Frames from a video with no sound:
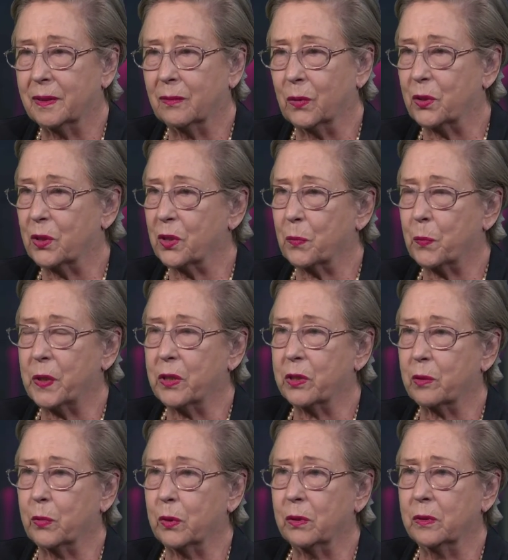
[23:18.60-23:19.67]
which is
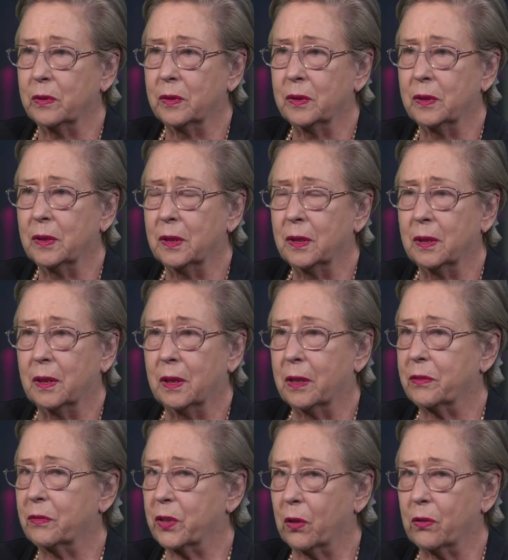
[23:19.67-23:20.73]
peaceable.
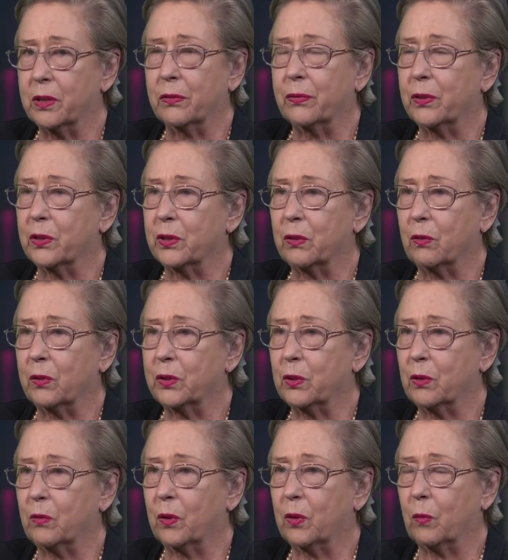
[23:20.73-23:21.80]
It's so different to,
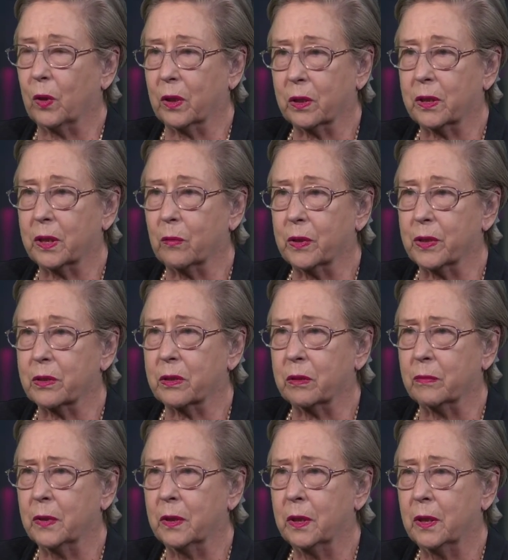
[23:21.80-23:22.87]
to worldly
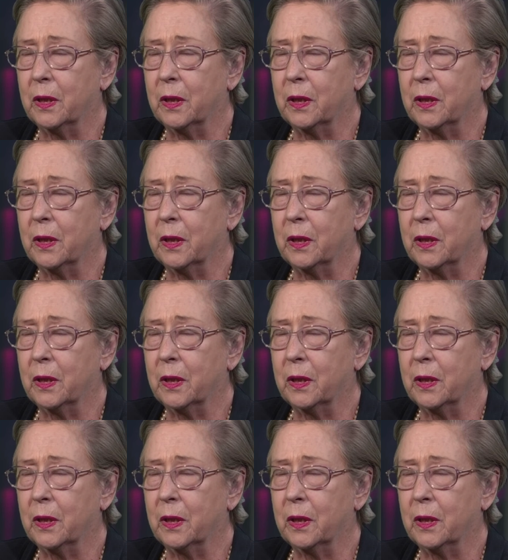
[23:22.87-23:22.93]
wisdom.